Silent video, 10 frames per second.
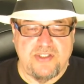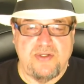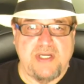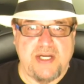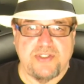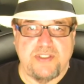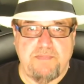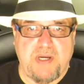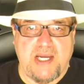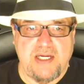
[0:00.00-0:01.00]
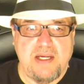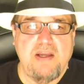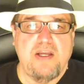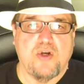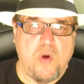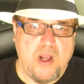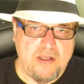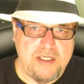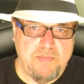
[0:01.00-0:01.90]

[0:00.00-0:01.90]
So you can actually buy quality